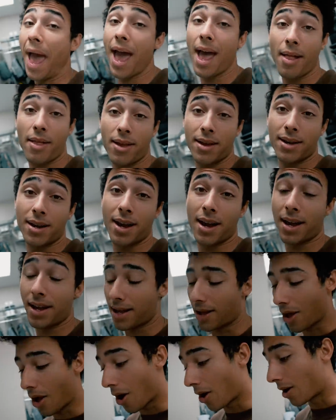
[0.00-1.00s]
Allie and
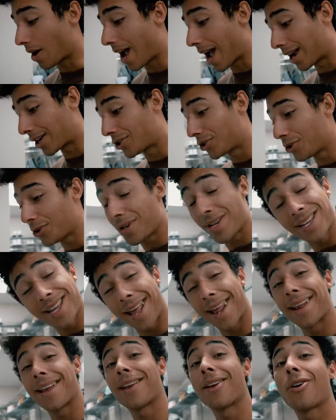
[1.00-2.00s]
I are actually
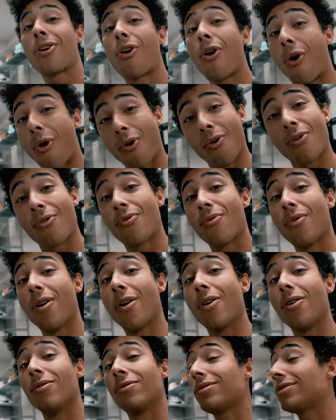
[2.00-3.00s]
getting
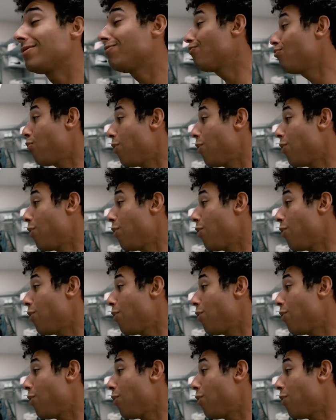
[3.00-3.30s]
cornrows.